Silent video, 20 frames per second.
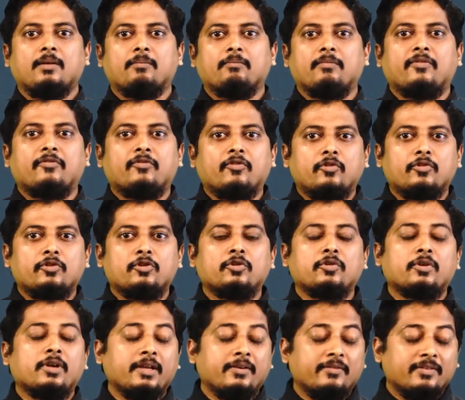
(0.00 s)
before you
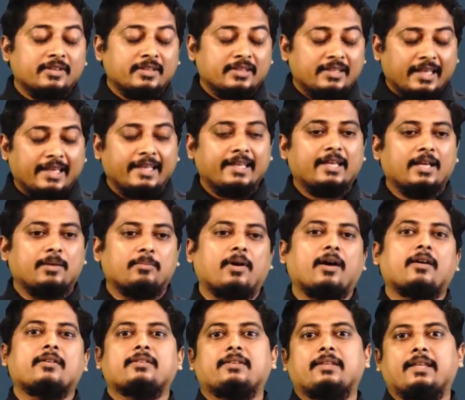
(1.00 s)
even think
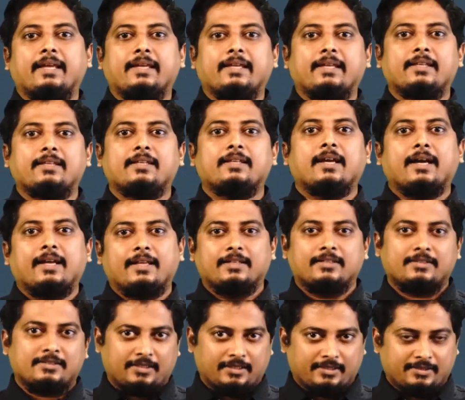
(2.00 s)
about taking the
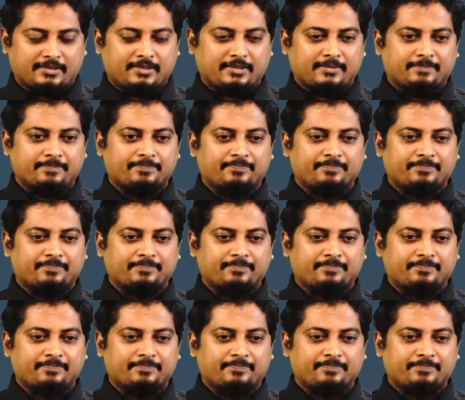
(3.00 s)
IELTS test.